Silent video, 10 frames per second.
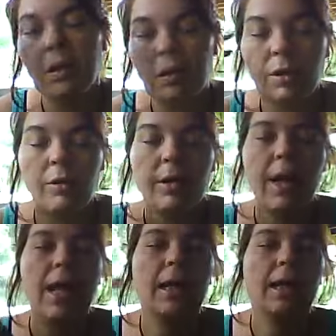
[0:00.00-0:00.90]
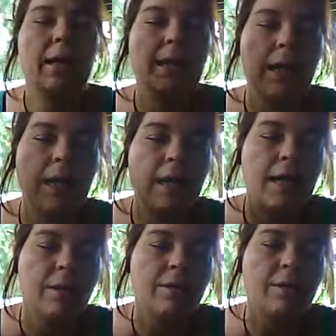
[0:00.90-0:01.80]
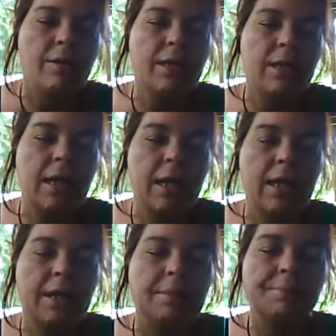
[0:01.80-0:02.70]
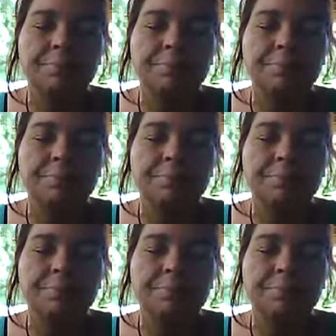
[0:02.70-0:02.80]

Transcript: You're inhaling and getting on your skin.